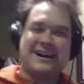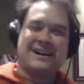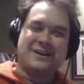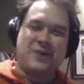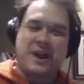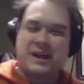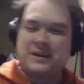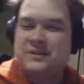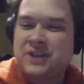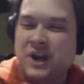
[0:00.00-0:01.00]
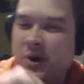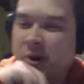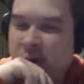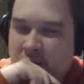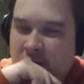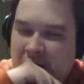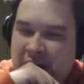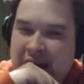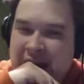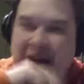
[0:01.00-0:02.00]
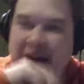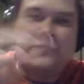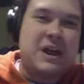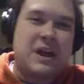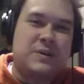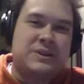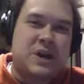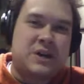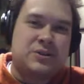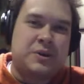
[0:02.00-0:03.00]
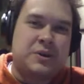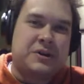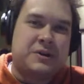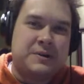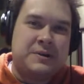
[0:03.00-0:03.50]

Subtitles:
Great. So, hey, follow us on Twitter.